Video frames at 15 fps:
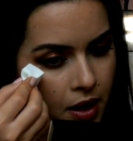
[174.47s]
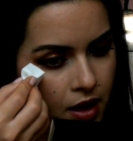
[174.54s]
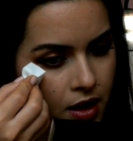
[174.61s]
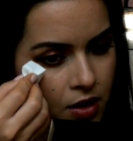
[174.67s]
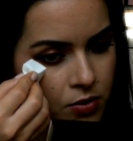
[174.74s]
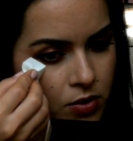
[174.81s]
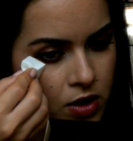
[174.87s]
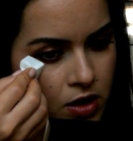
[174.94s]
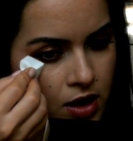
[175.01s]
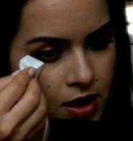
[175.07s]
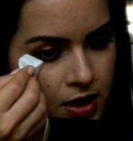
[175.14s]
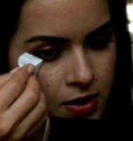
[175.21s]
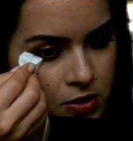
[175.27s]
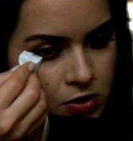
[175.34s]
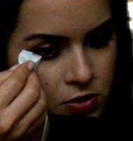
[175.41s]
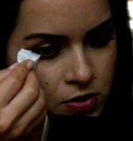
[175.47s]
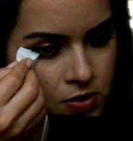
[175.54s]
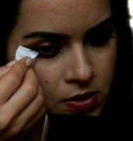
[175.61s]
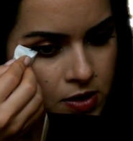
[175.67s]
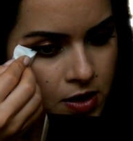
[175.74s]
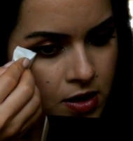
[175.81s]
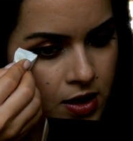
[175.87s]
and what I like to do
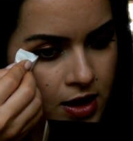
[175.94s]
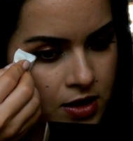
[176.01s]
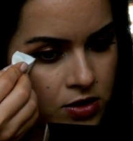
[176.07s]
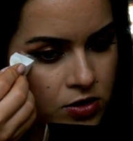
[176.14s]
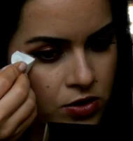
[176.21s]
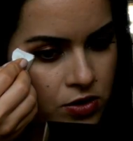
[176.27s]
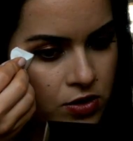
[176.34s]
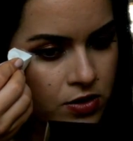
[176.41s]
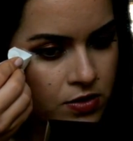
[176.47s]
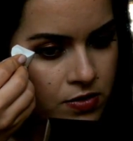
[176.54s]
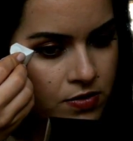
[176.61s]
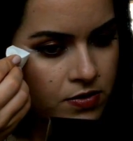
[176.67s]
is I like to